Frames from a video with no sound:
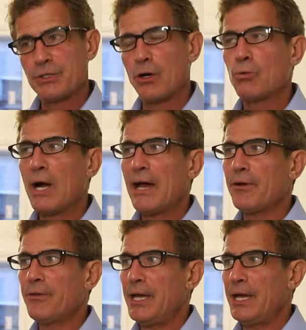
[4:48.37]
So
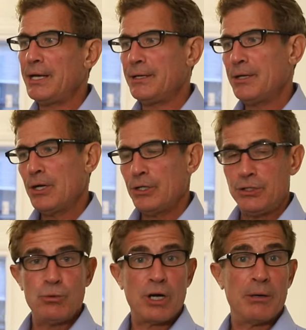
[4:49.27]
rather than
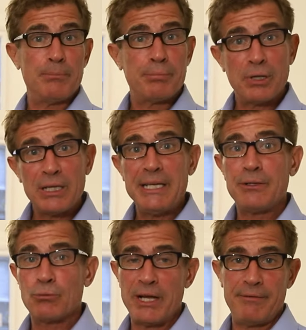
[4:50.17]
do a
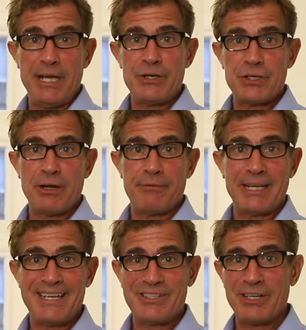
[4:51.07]
complete renovation of the
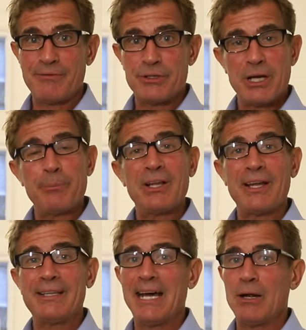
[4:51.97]
kitchen for something
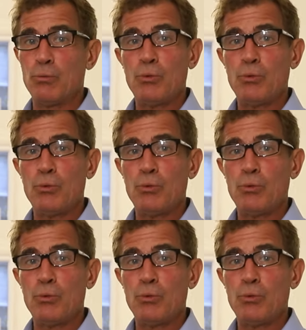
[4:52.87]
like that,